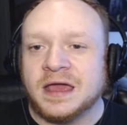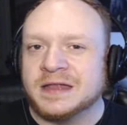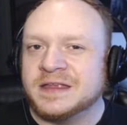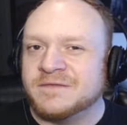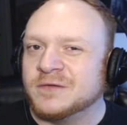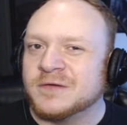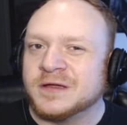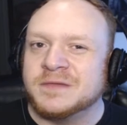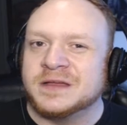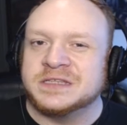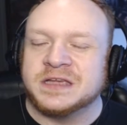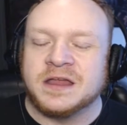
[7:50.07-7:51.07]
I definitely
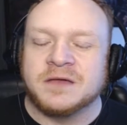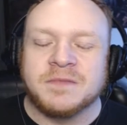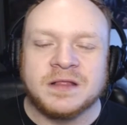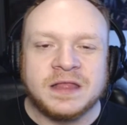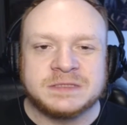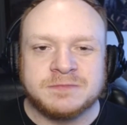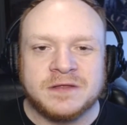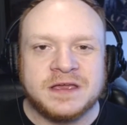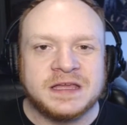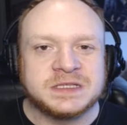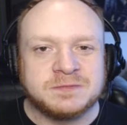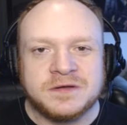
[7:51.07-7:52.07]
recommend checking out my Let's Play.
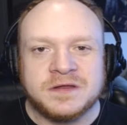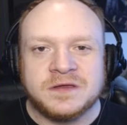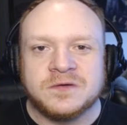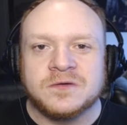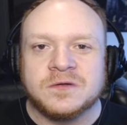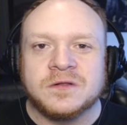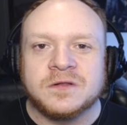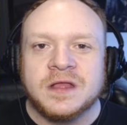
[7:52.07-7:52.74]
It's pretty cool